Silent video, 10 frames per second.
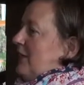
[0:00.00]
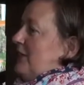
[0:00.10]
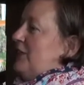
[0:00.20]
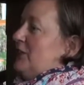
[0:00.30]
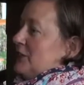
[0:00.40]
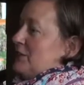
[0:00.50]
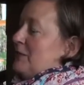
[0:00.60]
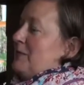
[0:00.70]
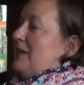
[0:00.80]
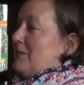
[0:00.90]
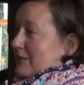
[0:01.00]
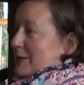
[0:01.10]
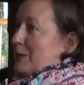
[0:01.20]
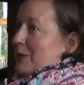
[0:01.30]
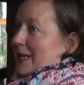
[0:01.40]
the nurse from the
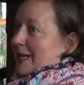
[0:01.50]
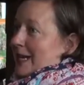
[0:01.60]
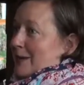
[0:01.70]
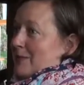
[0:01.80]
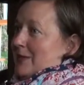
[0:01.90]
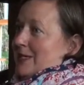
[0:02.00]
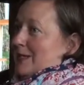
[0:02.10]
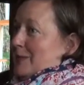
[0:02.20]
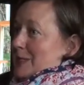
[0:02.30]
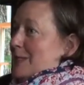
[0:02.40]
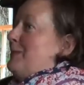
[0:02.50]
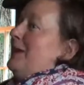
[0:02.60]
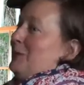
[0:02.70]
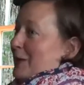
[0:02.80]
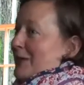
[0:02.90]
infirmary at camp that he had been
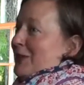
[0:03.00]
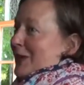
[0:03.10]
smitten with